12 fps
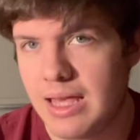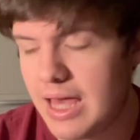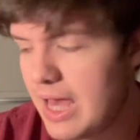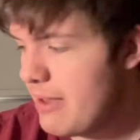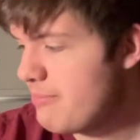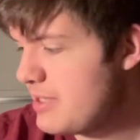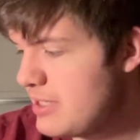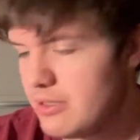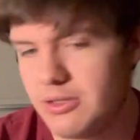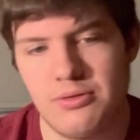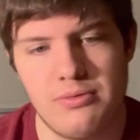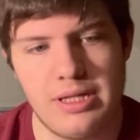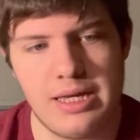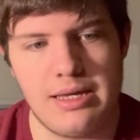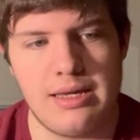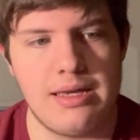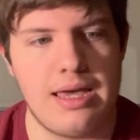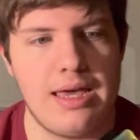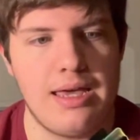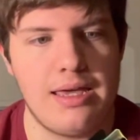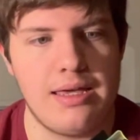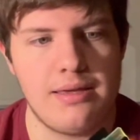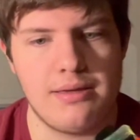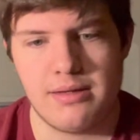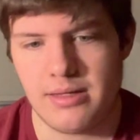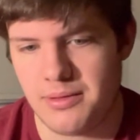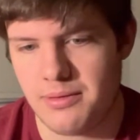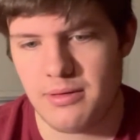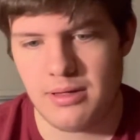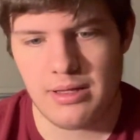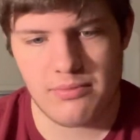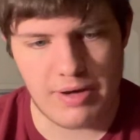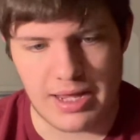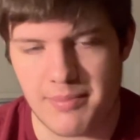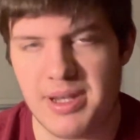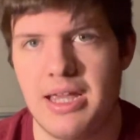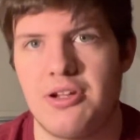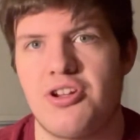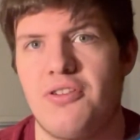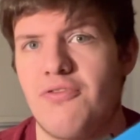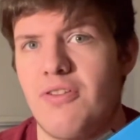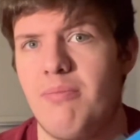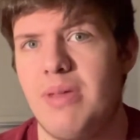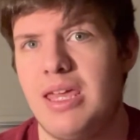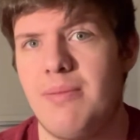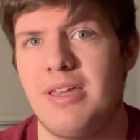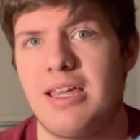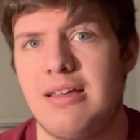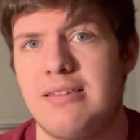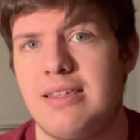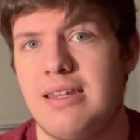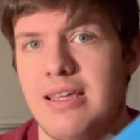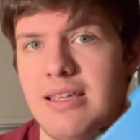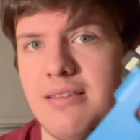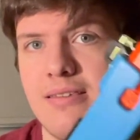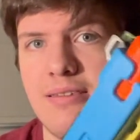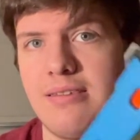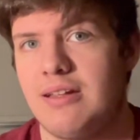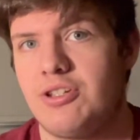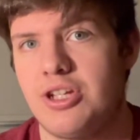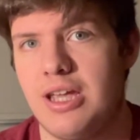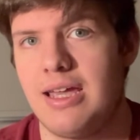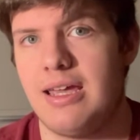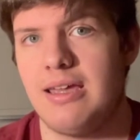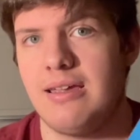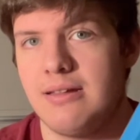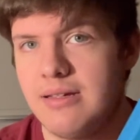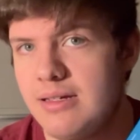absolutely a recommendation from me, because it is such a